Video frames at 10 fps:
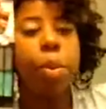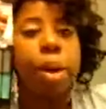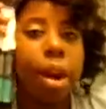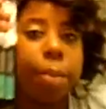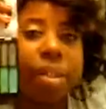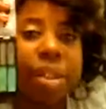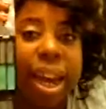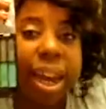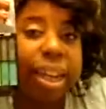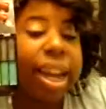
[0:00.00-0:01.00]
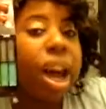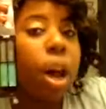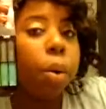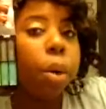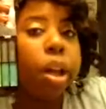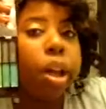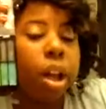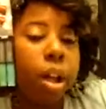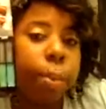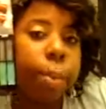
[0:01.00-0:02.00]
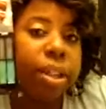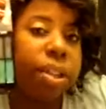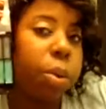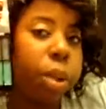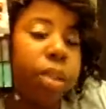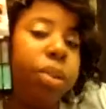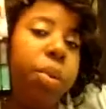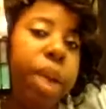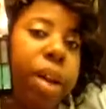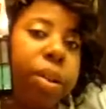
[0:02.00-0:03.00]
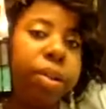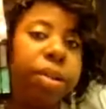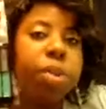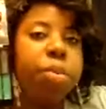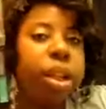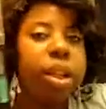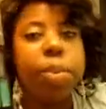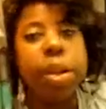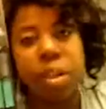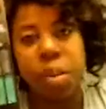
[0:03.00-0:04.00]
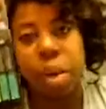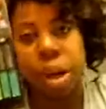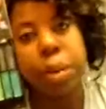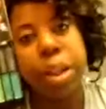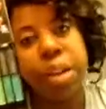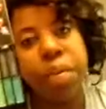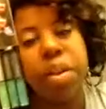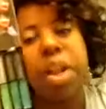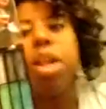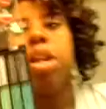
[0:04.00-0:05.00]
but where I'm staying now, it's only $2. So it really depends on where you live.